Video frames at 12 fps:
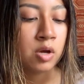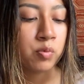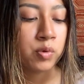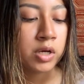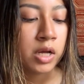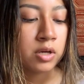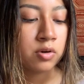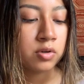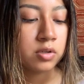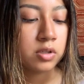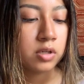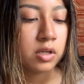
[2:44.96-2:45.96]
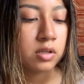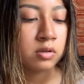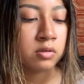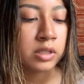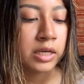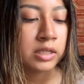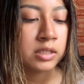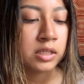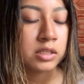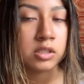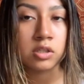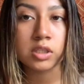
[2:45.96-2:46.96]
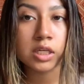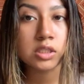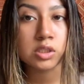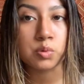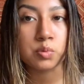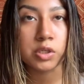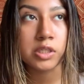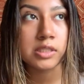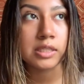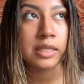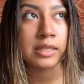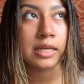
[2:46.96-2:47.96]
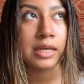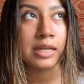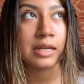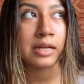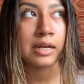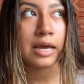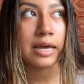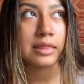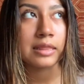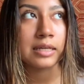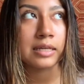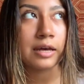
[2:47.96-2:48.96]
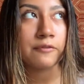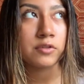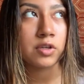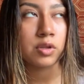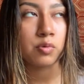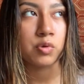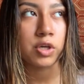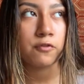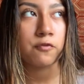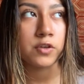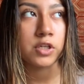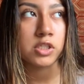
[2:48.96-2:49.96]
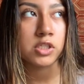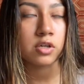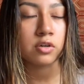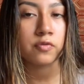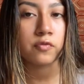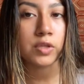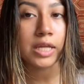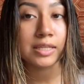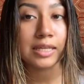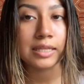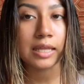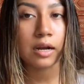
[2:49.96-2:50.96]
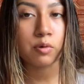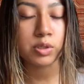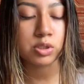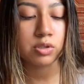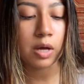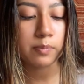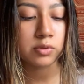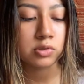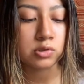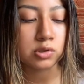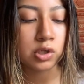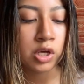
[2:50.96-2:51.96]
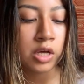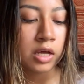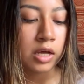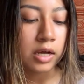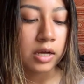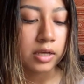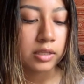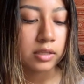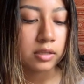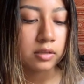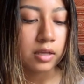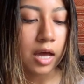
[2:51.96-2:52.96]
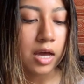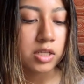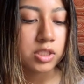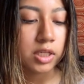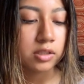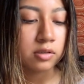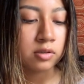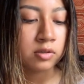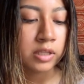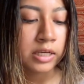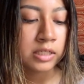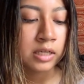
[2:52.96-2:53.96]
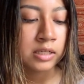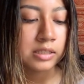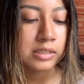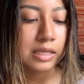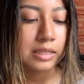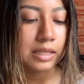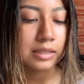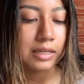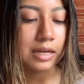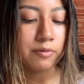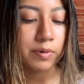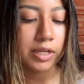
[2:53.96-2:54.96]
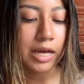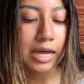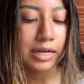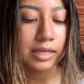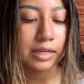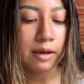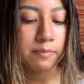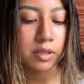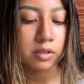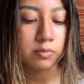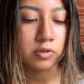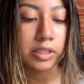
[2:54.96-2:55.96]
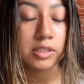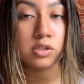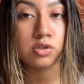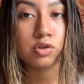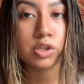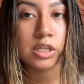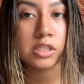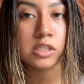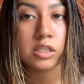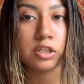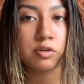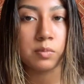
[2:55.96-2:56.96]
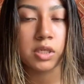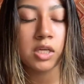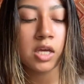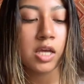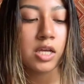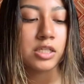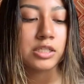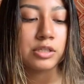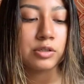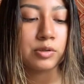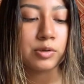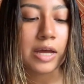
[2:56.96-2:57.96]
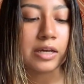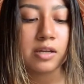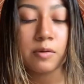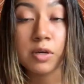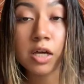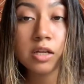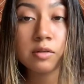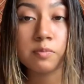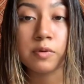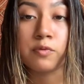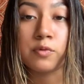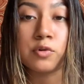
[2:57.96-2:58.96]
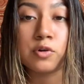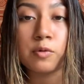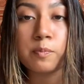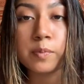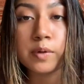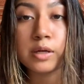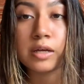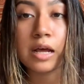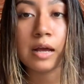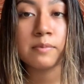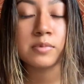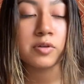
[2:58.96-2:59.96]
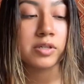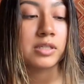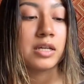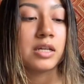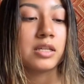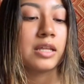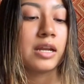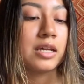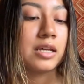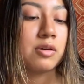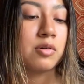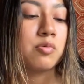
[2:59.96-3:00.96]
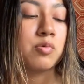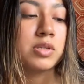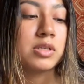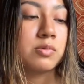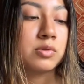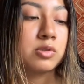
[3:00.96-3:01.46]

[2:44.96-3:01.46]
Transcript: when I ordered it online it took like 2 weeks, and then I think after the week finished of that day that I went to the Apple store, I checked online and it said that they already had it available at the store that's near me. So I could have got it before, but I'm so excited that I was able